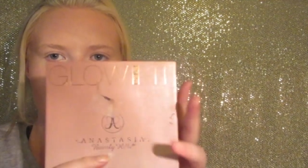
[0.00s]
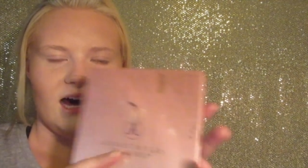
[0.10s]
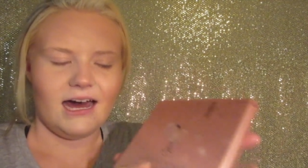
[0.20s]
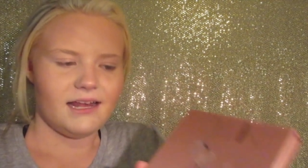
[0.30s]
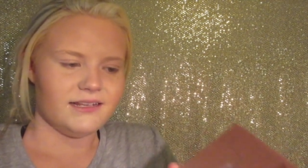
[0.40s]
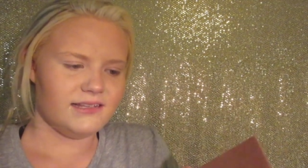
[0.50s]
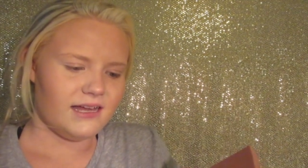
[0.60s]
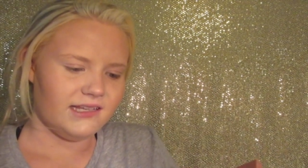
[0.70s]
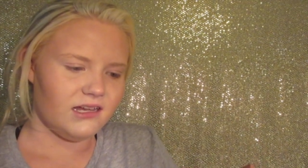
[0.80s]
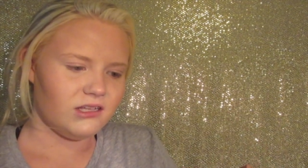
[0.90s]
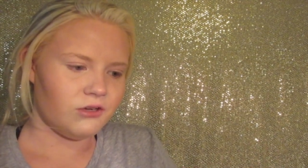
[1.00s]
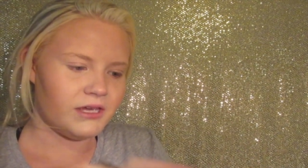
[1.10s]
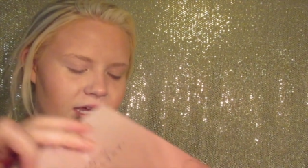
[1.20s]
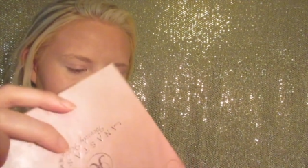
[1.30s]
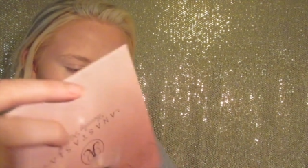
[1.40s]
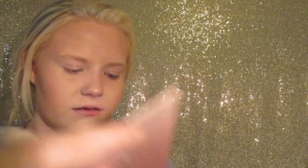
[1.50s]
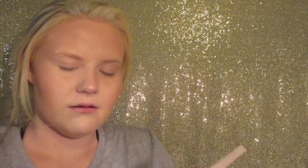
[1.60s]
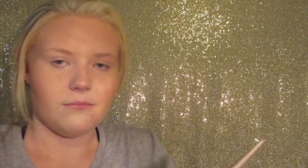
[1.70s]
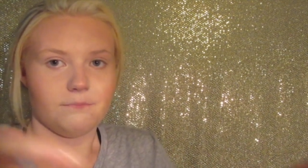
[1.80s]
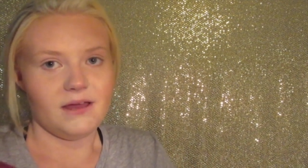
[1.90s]
the Anastasia Glow Kit,
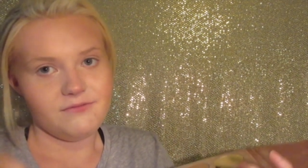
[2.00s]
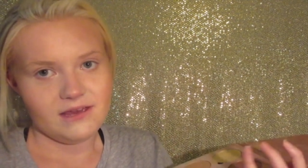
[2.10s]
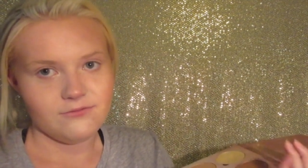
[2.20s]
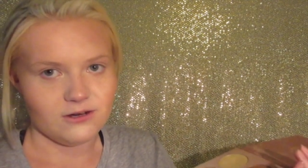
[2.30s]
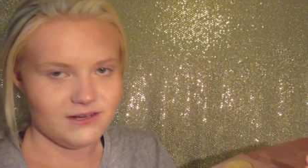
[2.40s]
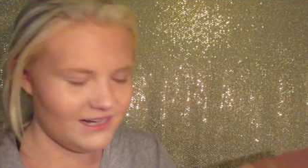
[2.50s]
my favorite.